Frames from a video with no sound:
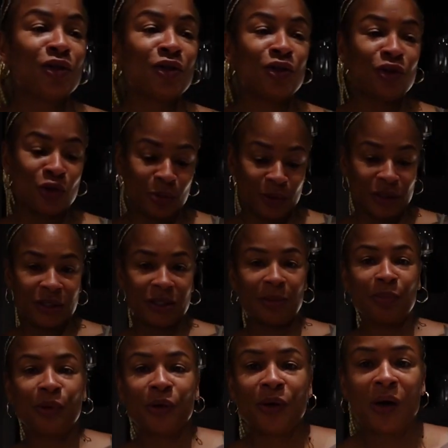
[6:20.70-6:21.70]
super
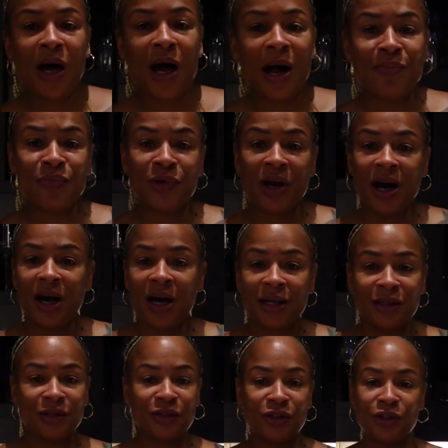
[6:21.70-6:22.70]
simple. I'm
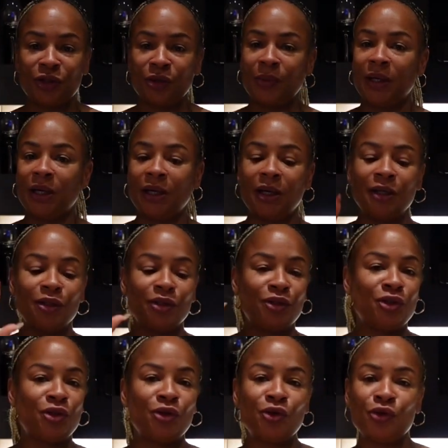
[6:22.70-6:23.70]
not doing
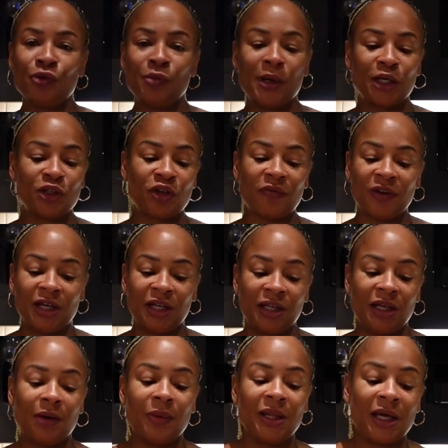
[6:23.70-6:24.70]
too much of
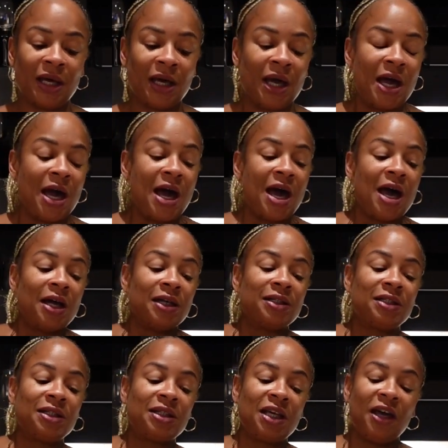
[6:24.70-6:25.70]
anything with it.
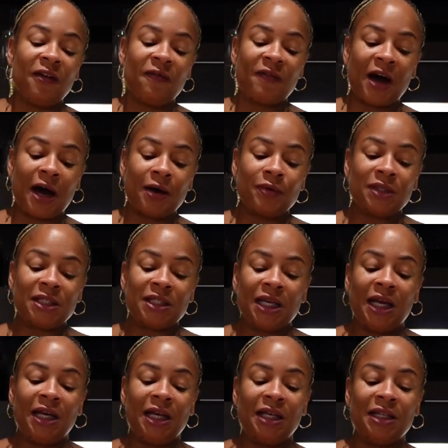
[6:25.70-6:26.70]
If I was
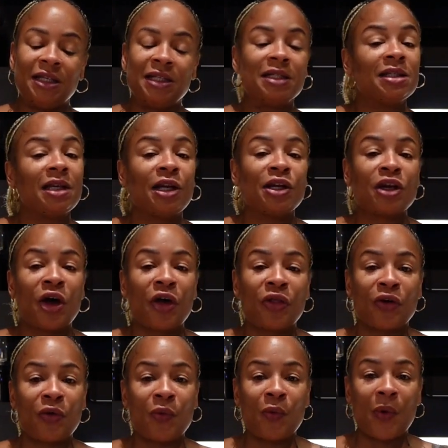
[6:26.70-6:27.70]
eating this
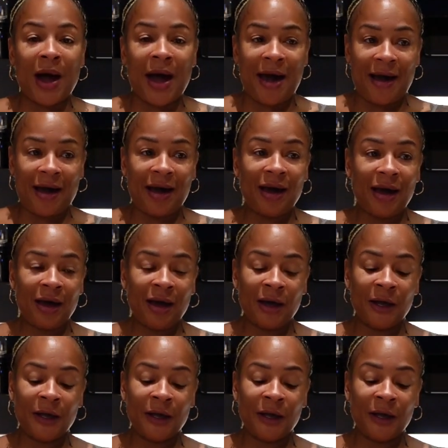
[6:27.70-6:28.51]
another way,